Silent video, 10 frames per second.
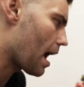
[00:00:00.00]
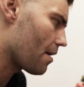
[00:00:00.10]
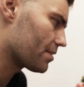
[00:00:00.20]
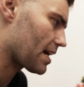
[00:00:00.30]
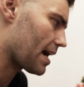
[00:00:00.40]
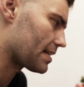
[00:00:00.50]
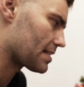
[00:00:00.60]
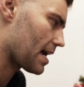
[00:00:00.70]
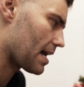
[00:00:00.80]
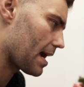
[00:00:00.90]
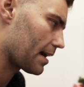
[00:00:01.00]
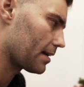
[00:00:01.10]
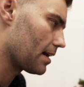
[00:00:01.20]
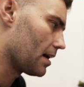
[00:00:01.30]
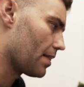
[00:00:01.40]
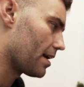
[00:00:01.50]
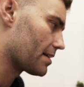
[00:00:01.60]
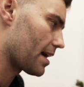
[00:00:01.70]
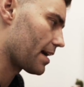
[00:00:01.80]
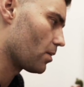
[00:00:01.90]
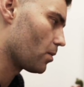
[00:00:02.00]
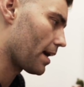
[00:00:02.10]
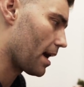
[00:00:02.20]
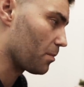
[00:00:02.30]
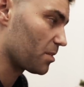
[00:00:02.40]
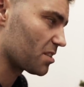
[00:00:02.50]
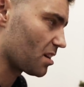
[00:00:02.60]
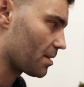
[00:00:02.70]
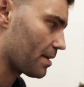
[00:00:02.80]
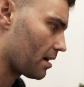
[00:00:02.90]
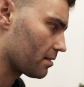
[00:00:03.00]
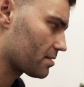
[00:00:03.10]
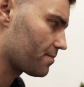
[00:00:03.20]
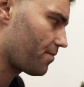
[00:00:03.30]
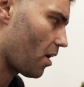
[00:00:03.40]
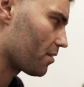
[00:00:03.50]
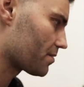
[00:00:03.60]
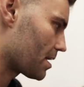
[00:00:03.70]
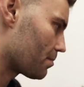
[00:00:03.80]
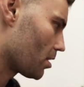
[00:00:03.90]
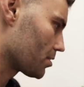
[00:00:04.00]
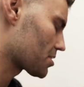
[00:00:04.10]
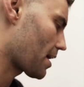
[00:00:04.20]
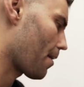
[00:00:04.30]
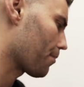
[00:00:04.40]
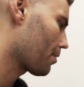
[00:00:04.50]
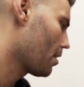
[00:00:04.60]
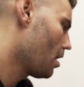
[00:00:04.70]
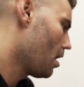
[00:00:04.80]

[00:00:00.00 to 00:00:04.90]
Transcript: I have a day in Da Nang and then a day in Hoi An, which is only about 5-10 miles south.